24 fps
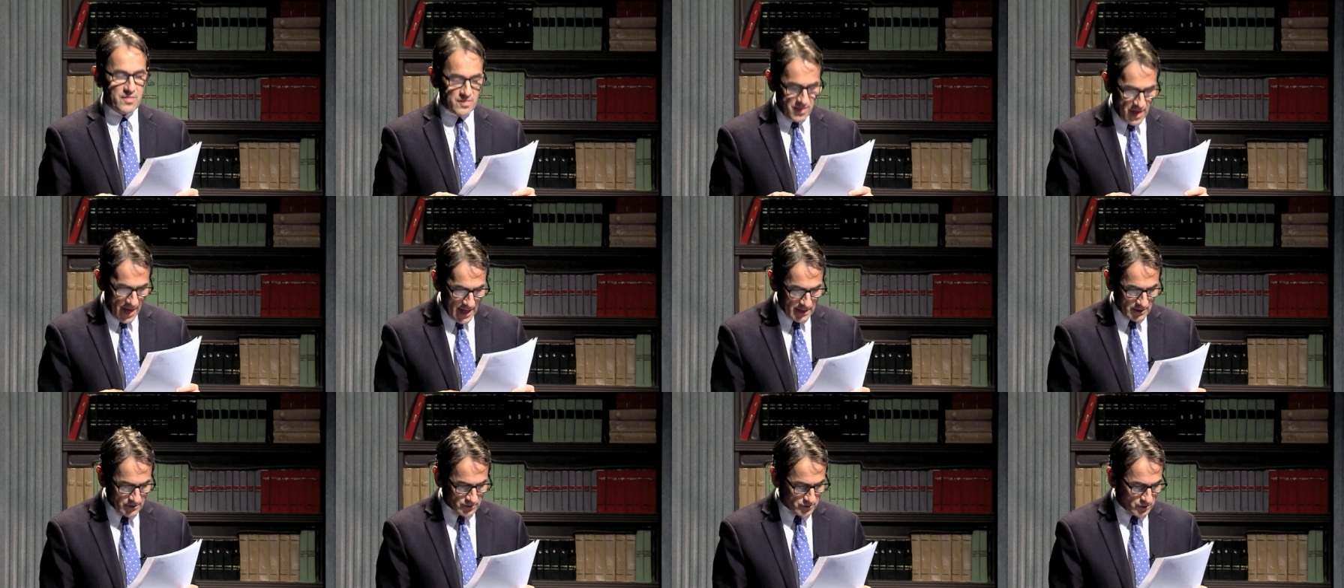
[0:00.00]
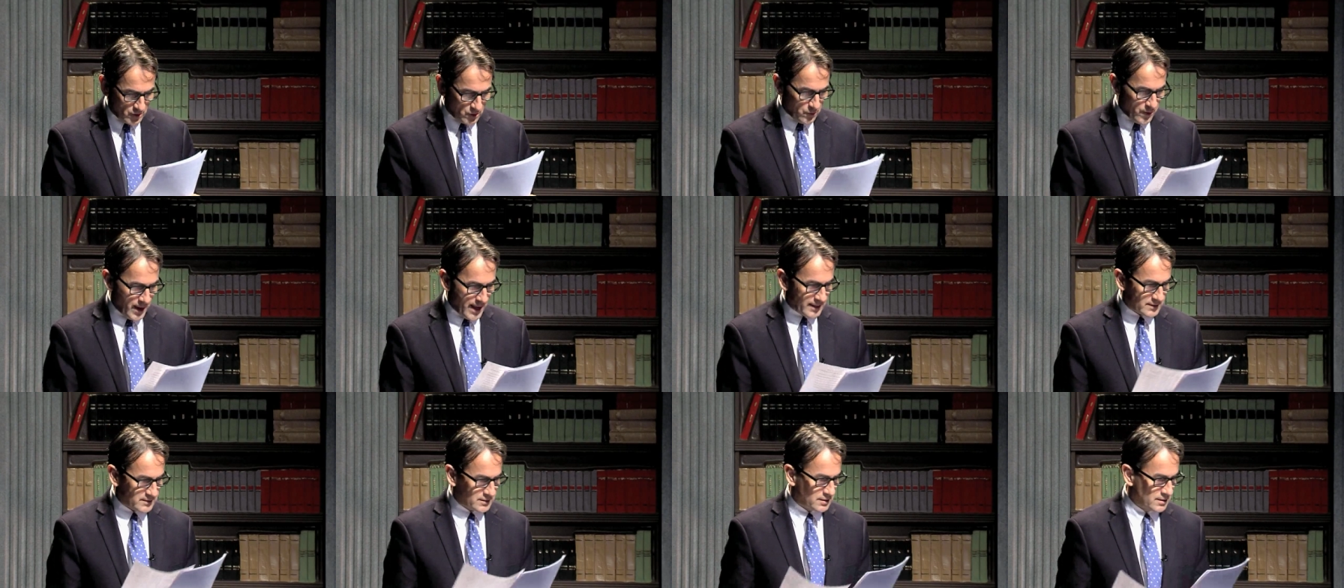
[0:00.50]
That is
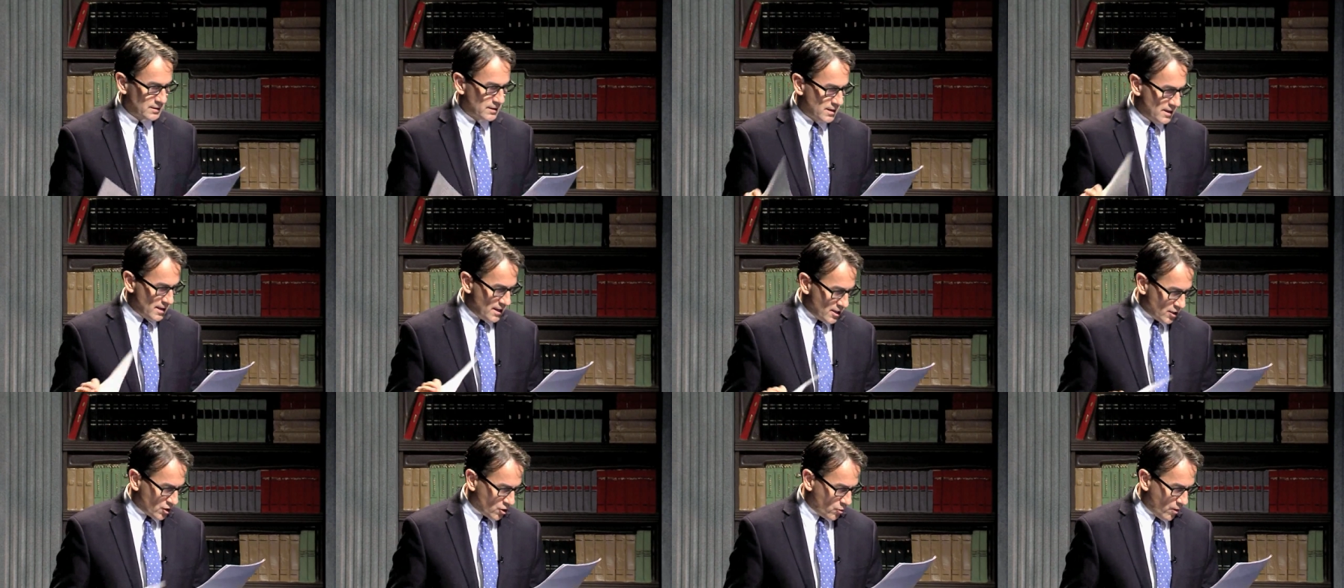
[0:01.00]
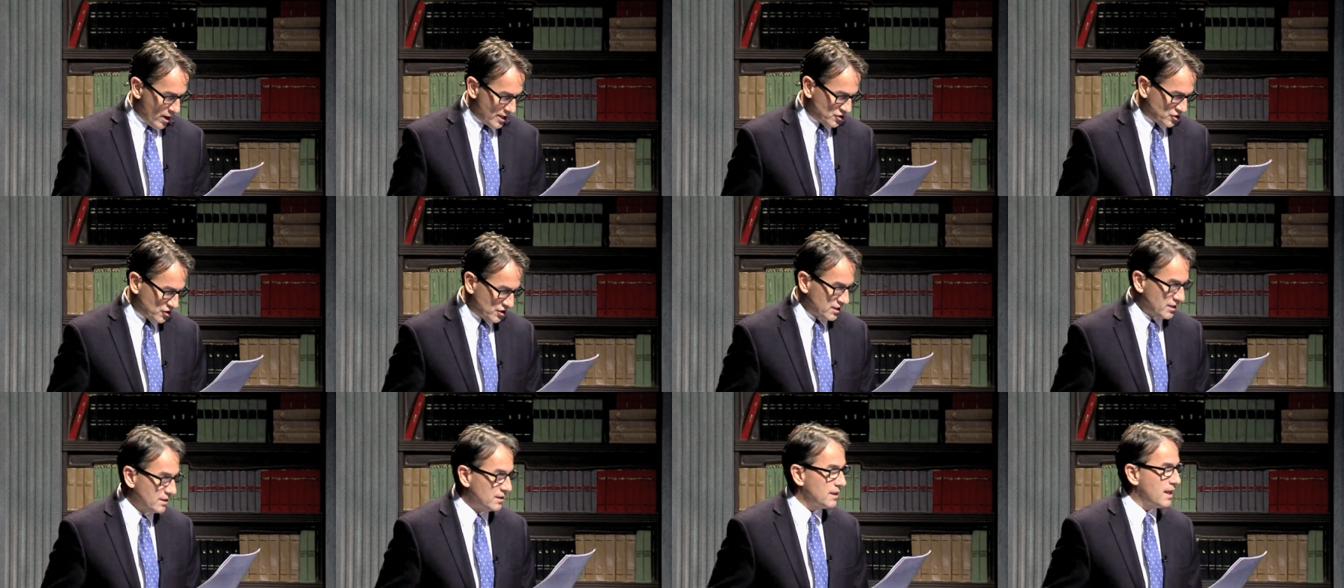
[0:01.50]
correct.
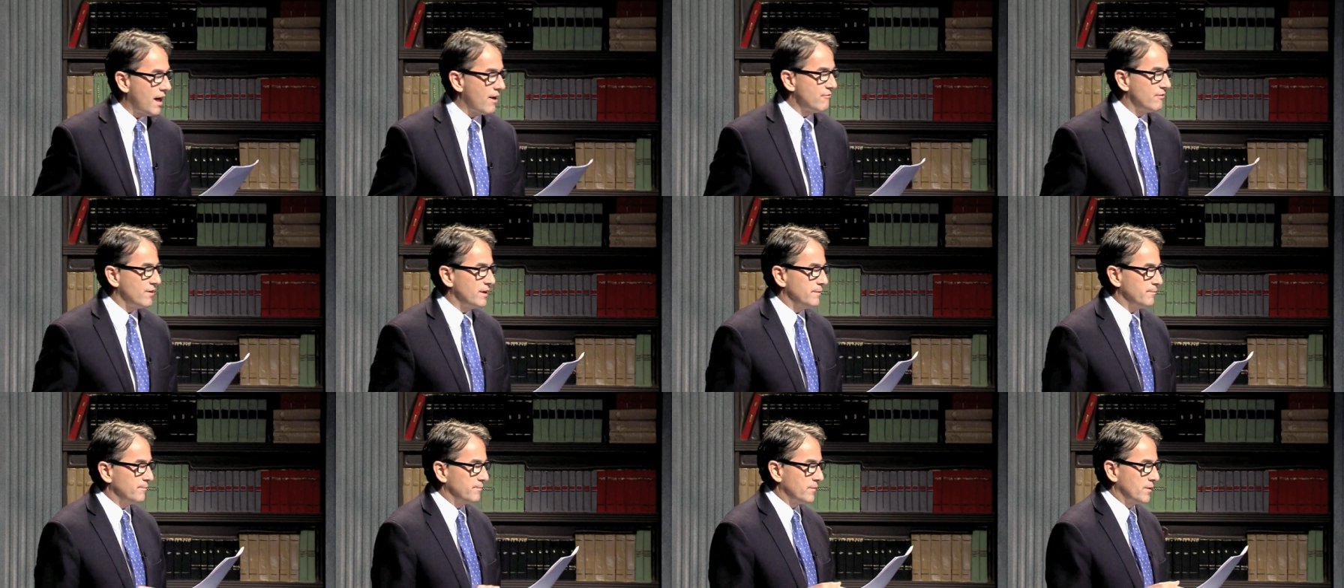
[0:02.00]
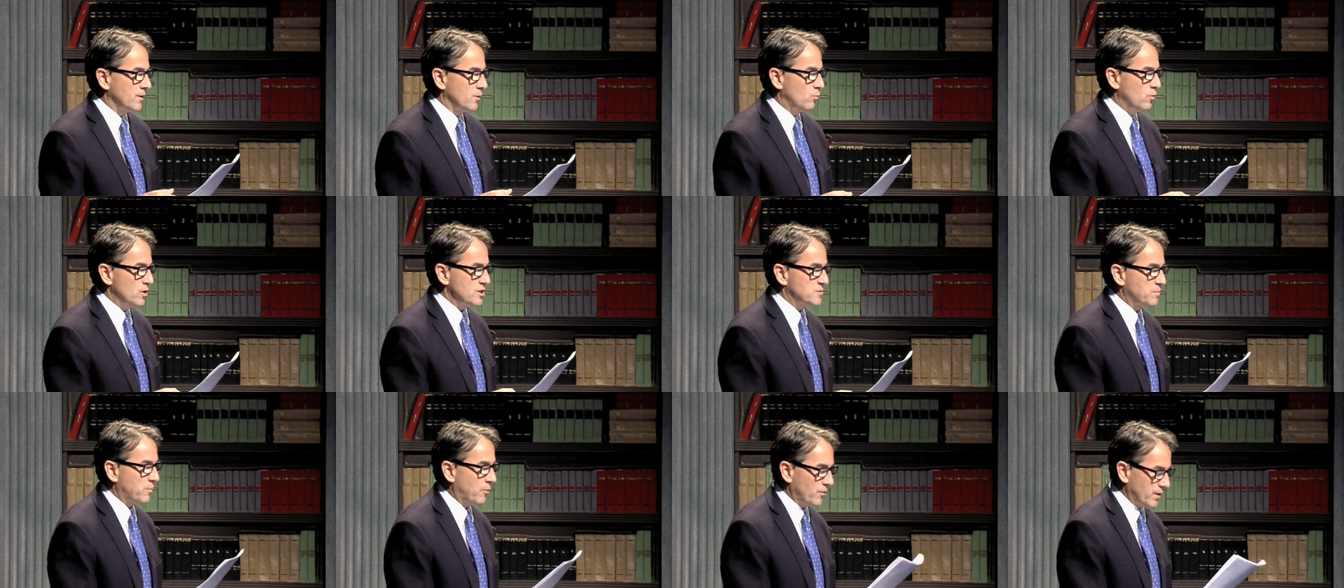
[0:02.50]
Question 11
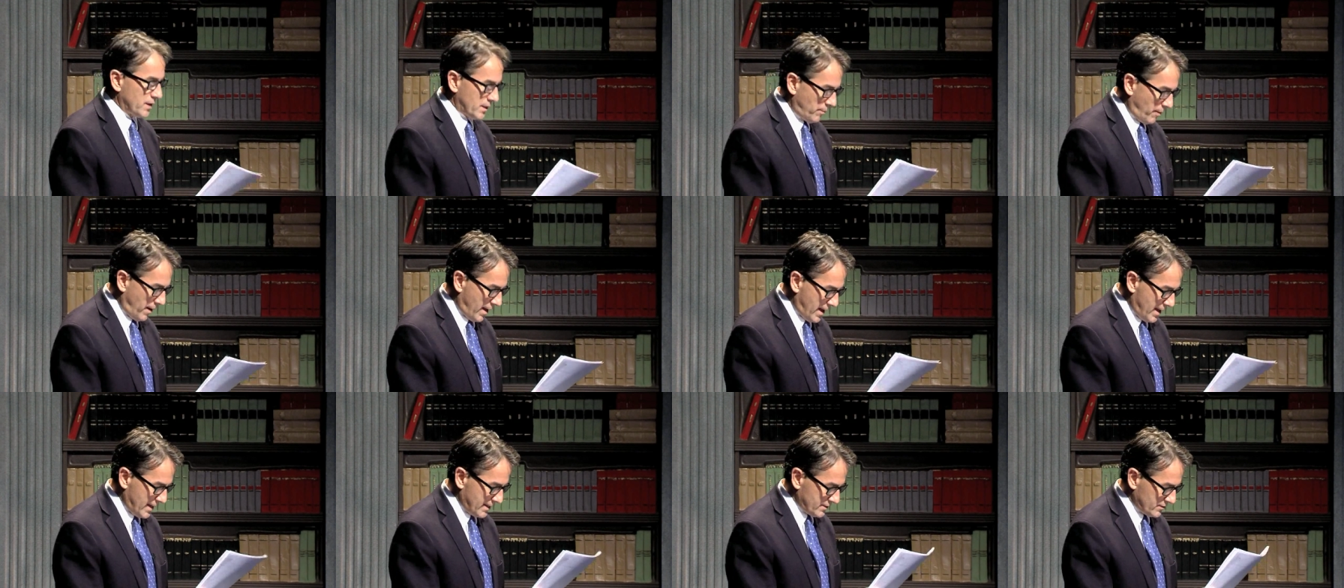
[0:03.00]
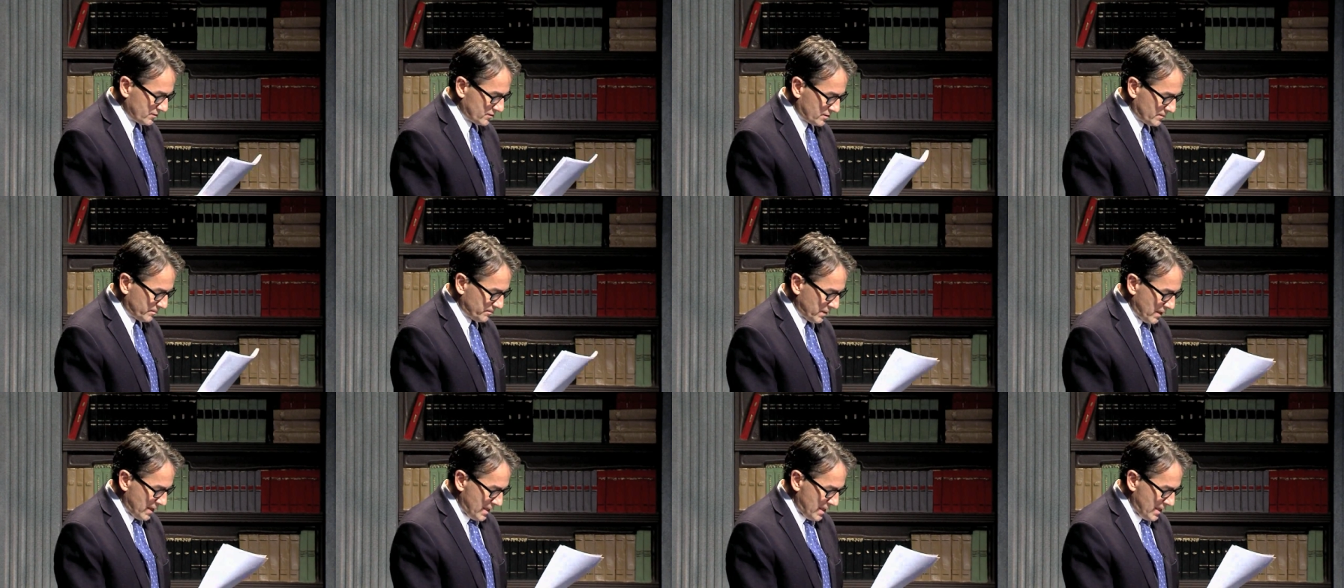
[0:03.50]
Whispering Pines.